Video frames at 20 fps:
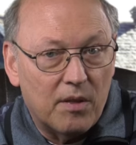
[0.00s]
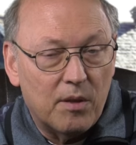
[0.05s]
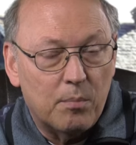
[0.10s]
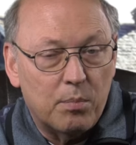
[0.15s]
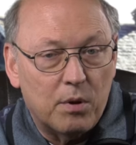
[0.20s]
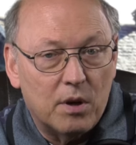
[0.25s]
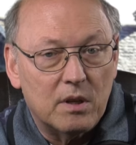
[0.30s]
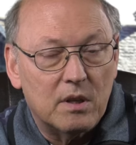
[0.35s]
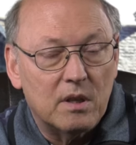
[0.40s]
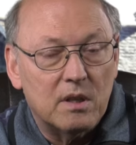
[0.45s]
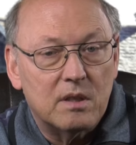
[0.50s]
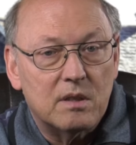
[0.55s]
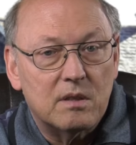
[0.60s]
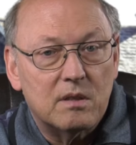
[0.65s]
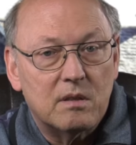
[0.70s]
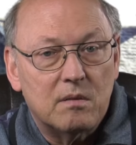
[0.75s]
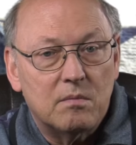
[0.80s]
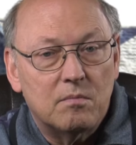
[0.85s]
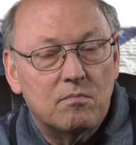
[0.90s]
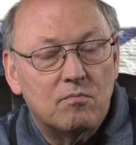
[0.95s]
other
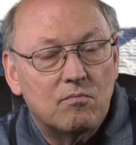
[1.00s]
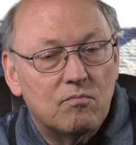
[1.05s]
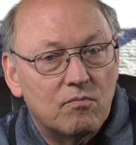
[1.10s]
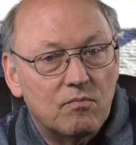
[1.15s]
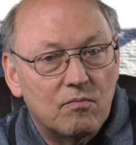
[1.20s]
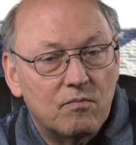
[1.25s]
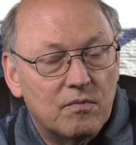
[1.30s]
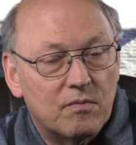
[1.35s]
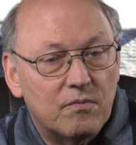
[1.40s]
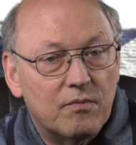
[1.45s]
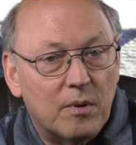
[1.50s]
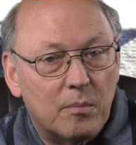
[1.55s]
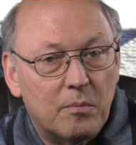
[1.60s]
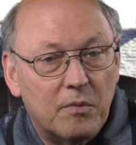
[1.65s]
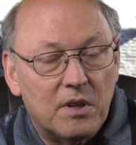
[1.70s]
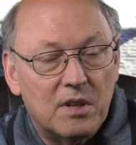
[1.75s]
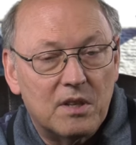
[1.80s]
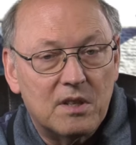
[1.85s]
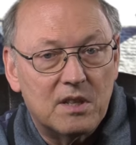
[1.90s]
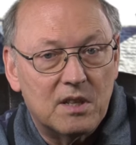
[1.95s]
bottles
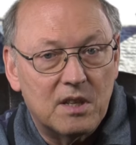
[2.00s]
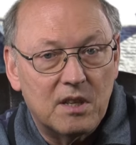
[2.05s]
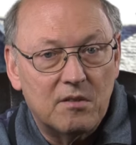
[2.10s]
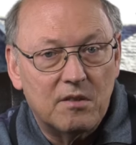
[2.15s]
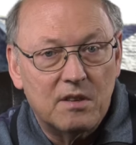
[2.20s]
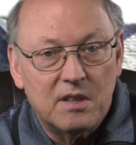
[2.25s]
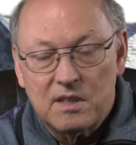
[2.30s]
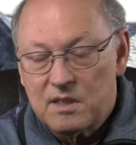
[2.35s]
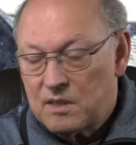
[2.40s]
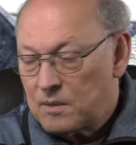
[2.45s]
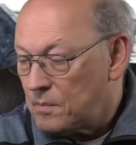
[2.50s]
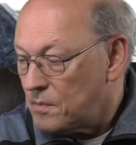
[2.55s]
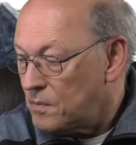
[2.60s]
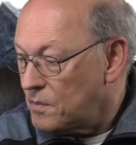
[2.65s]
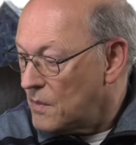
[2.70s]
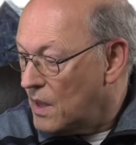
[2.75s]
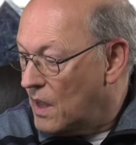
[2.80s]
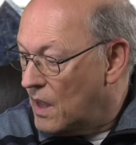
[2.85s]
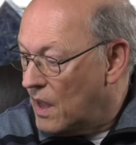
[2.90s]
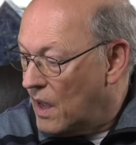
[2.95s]
from this series
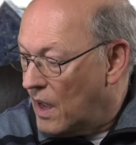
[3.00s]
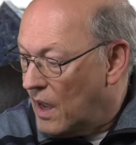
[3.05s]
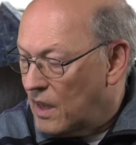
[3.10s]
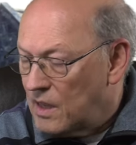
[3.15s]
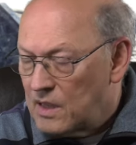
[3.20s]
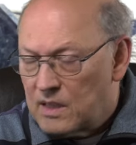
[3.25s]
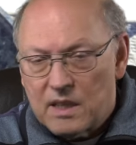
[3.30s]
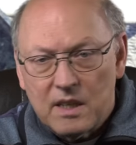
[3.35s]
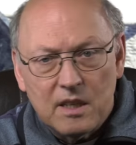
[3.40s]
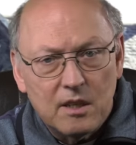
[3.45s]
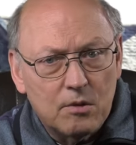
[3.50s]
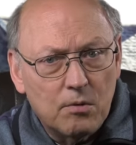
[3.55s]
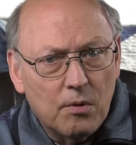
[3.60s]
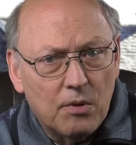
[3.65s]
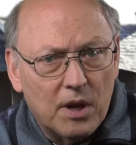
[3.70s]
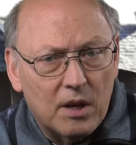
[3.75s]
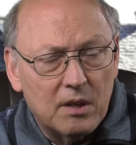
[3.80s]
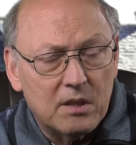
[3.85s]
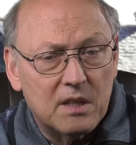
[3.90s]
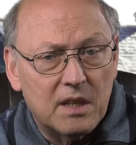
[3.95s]
and in
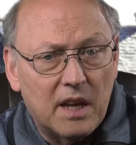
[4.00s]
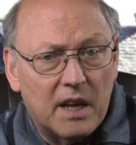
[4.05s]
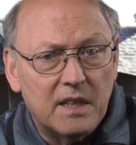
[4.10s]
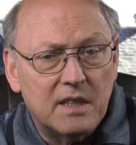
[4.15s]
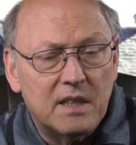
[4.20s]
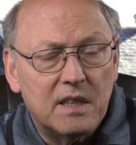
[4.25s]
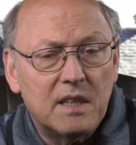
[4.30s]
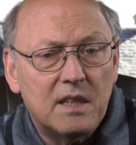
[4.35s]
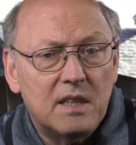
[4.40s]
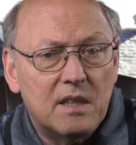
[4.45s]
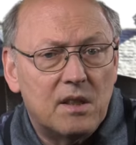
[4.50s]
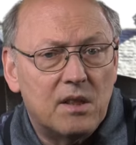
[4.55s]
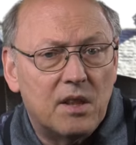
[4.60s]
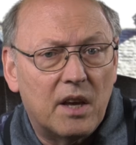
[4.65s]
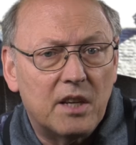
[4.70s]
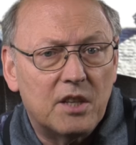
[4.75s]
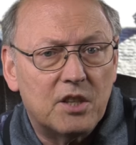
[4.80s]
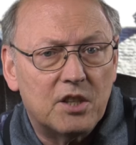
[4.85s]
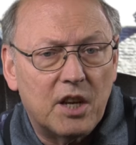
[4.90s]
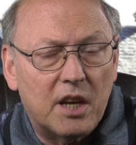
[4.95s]
2018,
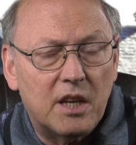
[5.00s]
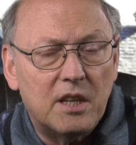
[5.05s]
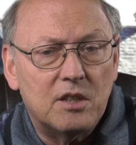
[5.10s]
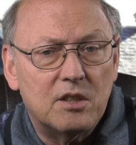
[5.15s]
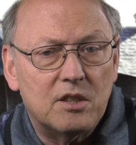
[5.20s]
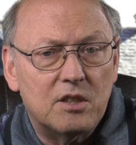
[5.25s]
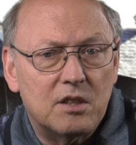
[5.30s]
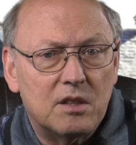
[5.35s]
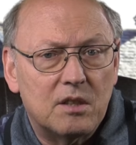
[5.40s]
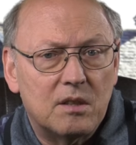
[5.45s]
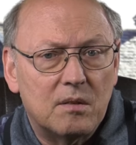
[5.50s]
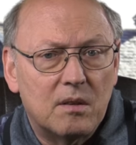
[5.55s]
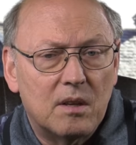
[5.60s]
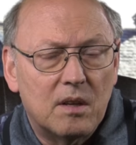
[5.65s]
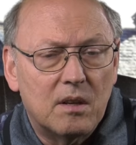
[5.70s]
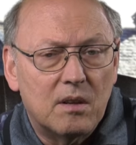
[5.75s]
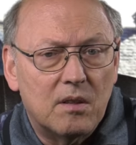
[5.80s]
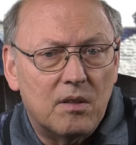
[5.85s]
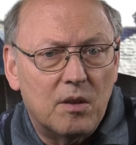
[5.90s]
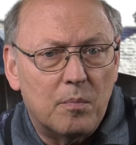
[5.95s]
they changed
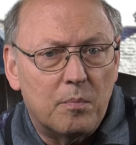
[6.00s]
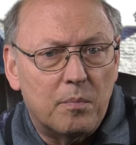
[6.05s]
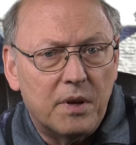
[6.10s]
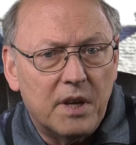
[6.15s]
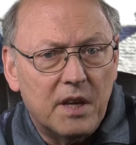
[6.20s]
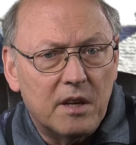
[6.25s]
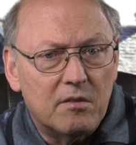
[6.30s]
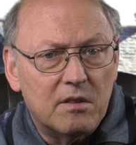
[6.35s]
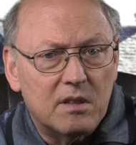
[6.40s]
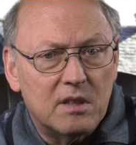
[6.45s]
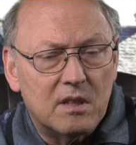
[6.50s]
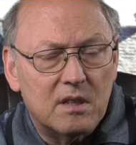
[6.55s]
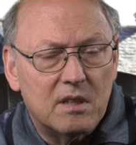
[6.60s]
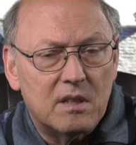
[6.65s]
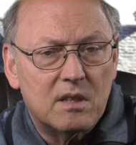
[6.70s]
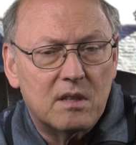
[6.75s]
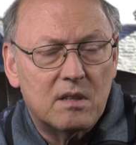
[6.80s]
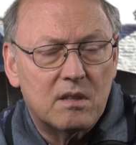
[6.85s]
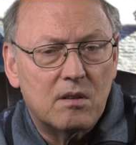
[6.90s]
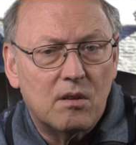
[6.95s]
the
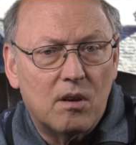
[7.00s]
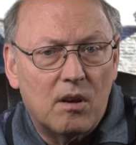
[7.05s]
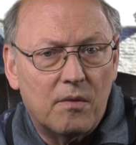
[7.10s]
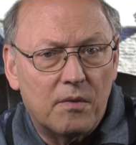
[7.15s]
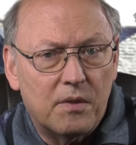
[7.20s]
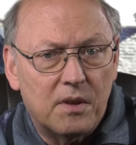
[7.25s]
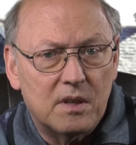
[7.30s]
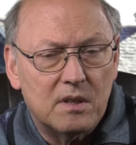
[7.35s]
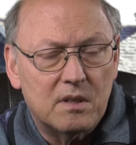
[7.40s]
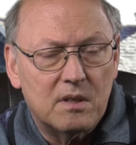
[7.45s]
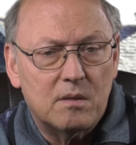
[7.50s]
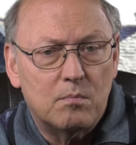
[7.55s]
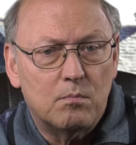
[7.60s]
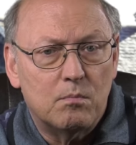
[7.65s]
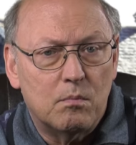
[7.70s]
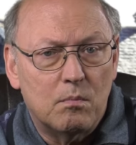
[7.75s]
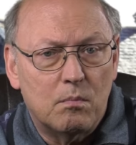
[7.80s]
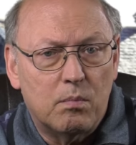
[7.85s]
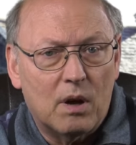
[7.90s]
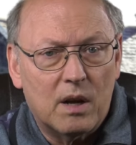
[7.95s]
appearance of these
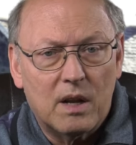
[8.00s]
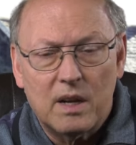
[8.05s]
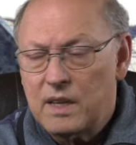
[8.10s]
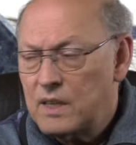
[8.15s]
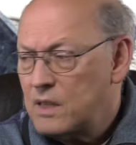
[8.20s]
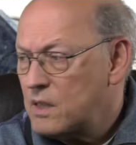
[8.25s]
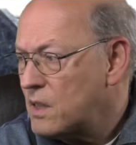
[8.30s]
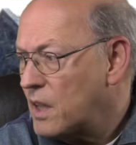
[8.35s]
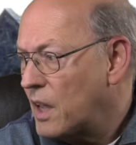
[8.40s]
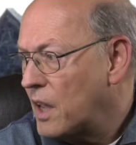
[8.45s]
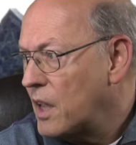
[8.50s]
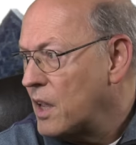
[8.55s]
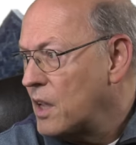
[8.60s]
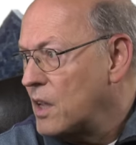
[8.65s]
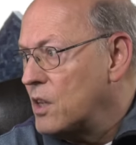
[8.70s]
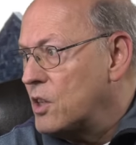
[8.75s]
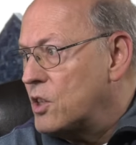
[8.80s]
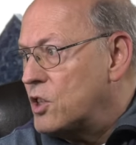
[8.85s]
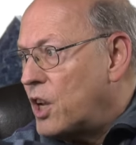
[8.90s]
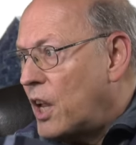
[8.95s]
bottlings. They
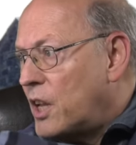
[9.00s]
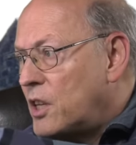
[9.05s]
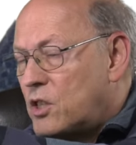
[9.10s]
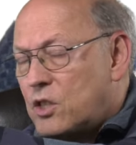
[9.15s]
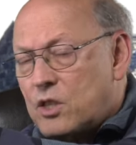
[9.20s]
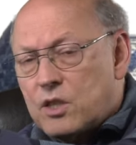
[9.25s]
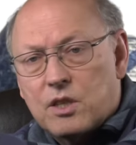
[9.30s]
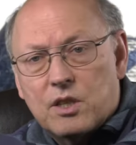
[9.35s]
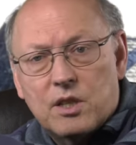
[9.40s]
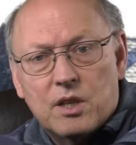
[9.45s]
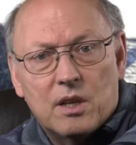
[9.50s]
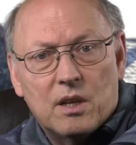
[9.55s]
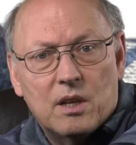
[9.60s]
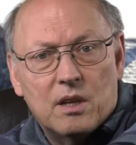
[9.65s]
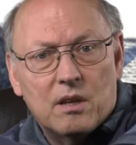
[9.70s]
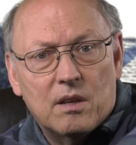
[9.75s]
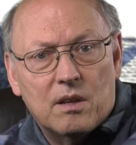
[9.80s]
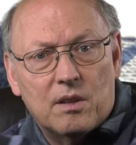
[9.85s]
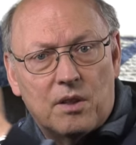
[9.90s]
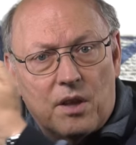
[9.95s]
changed
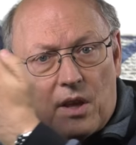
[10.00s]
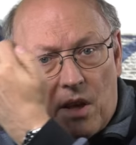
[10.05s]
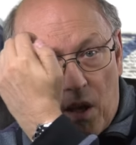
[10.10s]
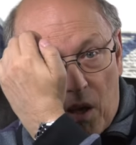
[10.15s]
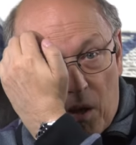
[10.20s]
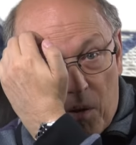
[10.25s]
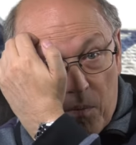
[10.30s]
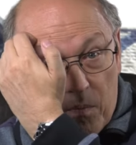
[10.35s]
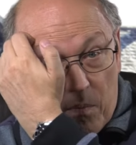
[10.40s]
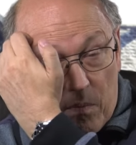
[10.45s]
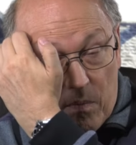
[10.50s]
uh, the